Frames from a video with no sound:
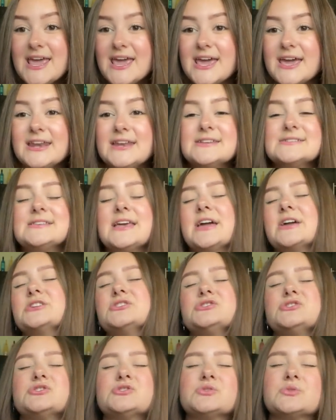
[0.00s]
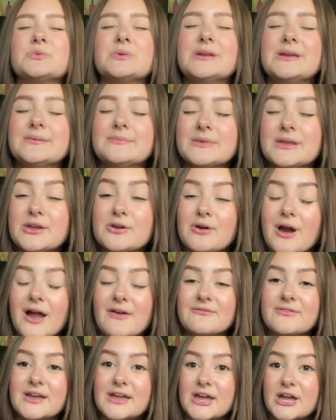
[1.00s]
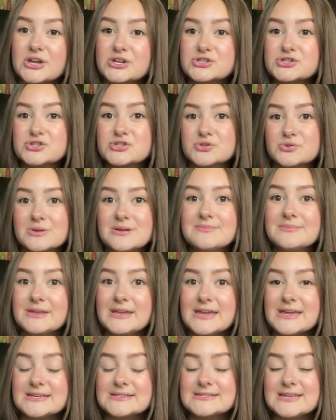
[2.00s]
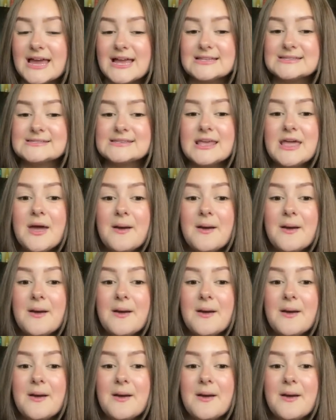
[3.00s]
It is extremely graphic, extremely intense,